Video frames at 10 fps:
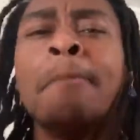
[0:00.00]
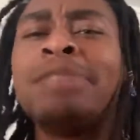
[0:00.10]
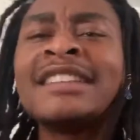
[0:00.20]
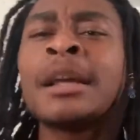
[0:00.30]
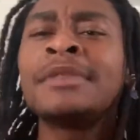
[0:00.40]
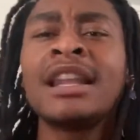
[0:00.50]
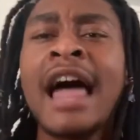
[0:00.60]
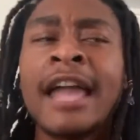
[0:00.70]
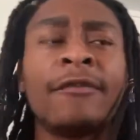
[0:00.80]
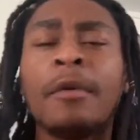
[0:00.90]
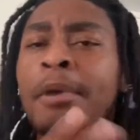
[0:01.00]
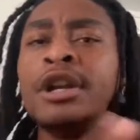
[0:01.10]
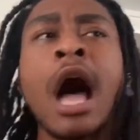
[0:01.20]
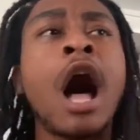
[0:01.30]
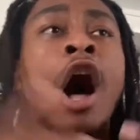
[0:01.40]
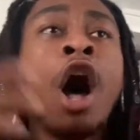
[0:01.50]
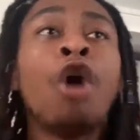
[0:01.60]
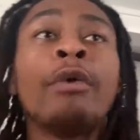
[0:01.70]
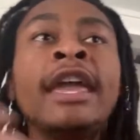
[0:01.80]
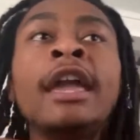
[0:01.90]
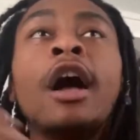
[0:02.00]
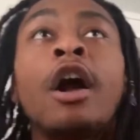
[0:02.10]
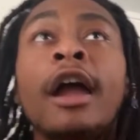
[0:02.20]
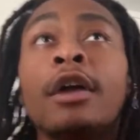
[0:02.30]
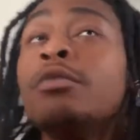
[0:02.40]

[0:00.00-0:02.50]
bless up the life. But nah, we are